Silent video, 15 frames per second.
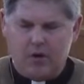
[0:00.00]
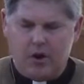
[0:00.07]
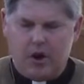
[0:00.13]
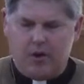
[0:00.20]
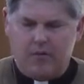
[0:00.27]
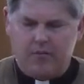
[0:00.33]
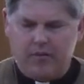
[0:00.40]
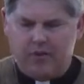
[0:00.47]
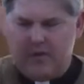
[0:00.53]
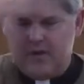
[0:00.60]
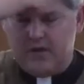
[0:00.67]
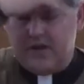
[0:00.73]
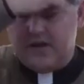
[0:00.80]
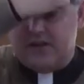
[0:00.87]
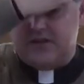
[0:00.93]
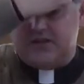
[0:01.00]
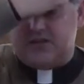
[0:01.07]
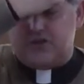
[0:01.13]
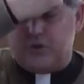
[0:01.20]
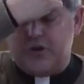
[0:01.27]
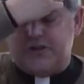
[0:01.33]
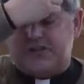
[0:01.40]
uh,
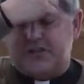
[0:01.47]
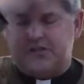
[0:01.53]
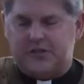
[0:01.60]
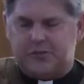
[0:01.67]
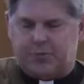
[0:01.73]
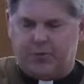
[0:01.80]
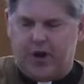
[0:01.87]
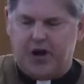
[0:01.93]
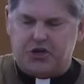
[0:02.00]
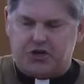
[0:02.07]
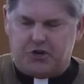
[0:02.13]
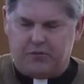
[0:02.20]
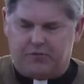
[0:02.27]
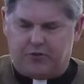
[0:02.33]
Teresa's inspiration